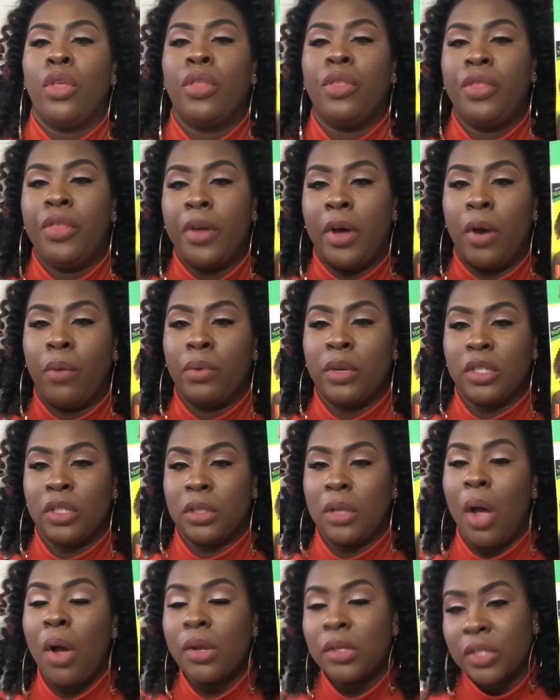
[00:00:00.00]
the
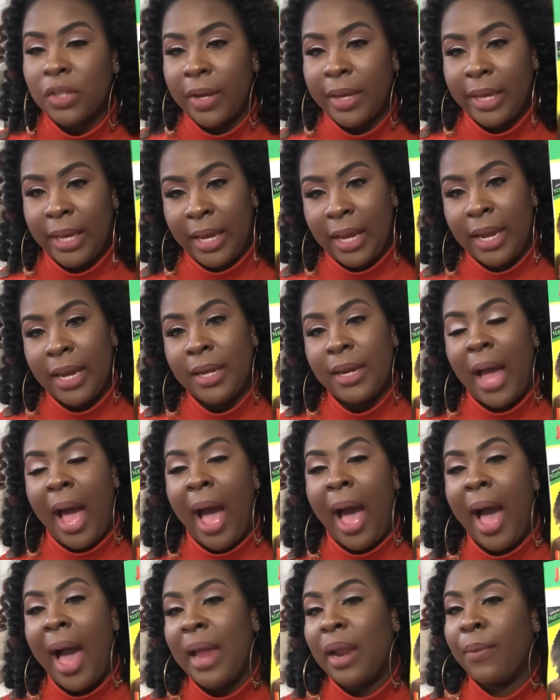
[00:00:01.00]
results are in.
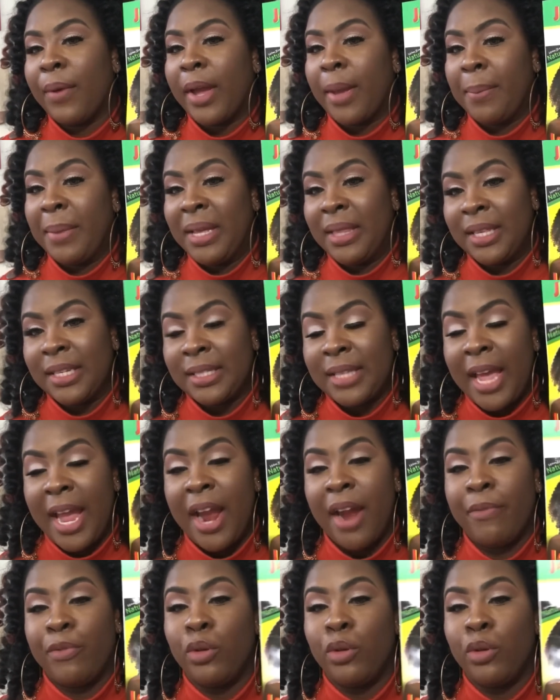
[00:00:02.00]
I highly recommend this hair.